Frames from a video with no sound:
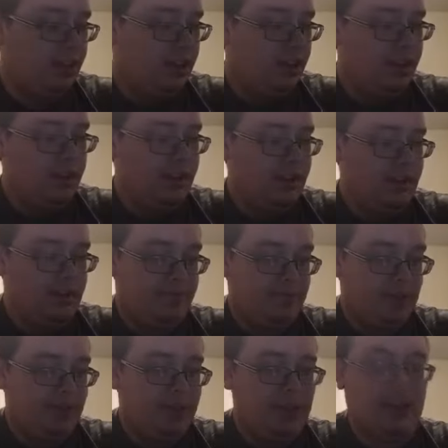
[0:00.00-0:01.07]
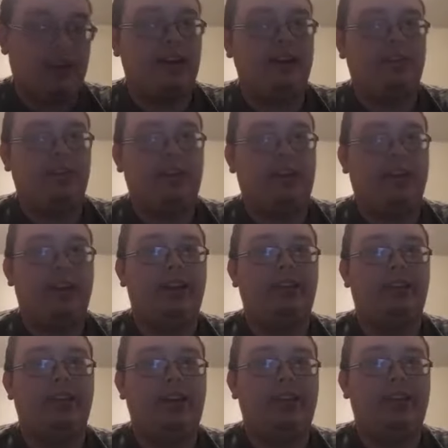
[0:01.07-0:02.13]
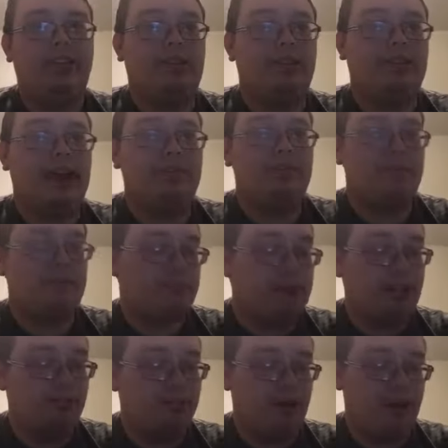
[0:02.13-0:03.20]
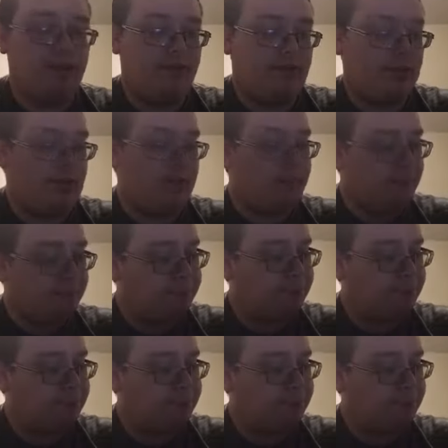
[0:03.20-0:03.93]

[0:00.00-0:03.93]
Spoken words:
I'm not going to really get into detail on that, but please pray for them.